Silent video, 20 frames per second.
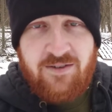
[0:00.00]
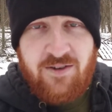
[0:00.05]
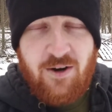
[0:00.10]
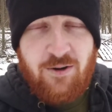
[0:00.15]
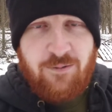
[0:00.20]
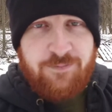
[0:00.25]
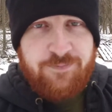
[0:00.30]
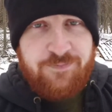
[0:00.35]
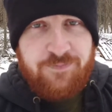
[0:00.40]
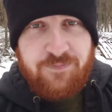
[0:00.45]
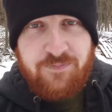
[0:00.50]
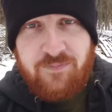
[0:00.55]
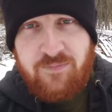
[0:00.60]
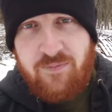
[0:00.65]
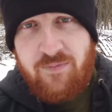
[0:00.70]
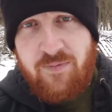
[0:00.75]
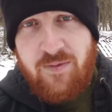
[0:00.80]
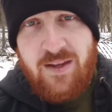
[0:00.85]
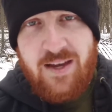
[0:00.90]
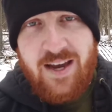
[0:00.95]
So
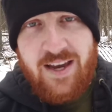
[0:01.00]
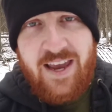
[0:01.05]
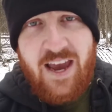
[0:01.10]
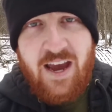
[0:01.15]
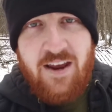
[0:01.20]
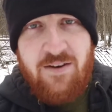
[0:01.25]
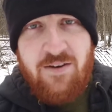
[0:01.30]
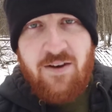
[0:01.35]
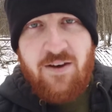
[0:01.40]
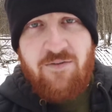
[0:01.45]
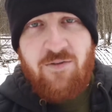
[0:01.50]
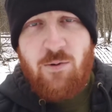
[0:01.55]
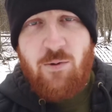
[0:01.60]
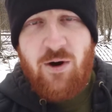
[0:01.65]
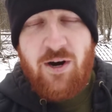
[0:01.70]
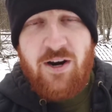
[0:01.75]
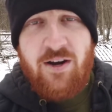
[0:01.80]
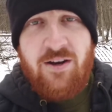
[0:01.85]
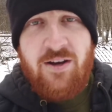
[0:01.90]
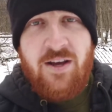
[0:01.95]
again, if you
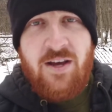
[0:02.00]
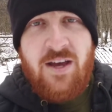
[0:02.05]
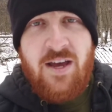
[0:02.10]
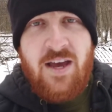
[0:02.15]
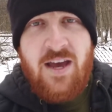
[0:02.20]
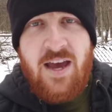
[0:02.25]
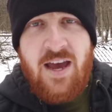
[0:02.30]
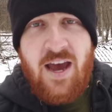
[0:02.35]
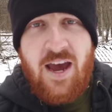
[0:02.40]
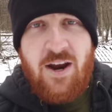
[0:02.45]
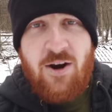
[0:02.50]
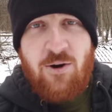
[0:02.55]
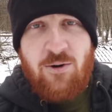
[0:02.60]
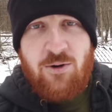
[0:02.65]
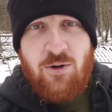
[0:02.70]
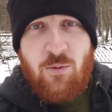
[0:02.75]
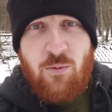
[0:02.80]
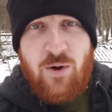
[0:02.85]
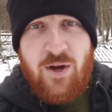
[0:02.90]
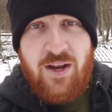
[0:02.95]
want to enter
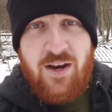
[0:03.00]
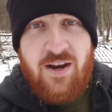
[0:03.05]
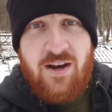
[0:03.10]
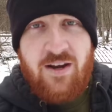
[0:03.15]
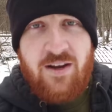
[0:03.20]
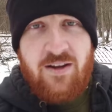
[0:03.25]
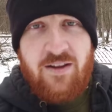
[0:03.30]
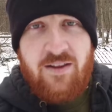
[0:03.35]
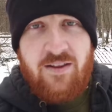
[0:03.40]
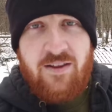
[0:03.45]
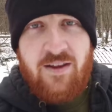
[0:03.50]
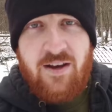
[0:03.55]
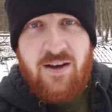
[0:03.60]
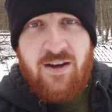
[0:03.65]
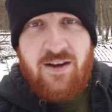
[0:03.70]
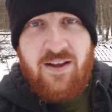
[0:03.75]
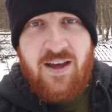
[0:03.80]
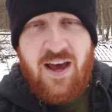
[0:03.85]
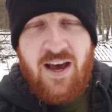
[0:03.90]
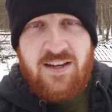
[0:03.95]
to win
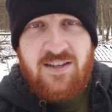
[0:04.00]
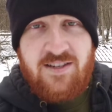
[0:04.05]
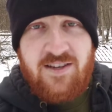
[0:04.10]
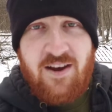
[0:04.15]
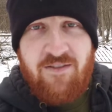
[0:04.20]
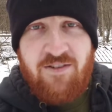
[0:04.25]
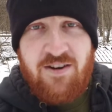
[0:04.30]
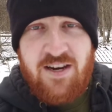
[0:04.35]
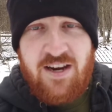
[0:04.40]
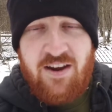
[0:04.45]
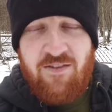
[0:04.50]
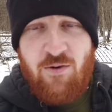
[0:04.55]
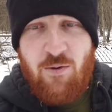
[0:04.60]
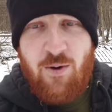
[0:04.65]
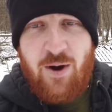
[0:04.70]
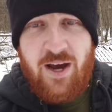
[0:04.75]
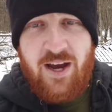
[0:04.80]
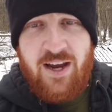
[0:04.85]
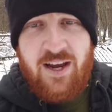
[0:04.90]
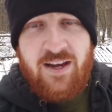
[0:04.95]
the X7
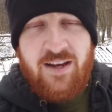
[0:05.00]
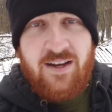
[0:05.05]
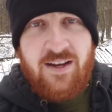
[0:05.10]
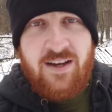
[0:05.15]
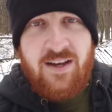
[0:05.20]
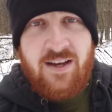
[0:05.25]
giveaway,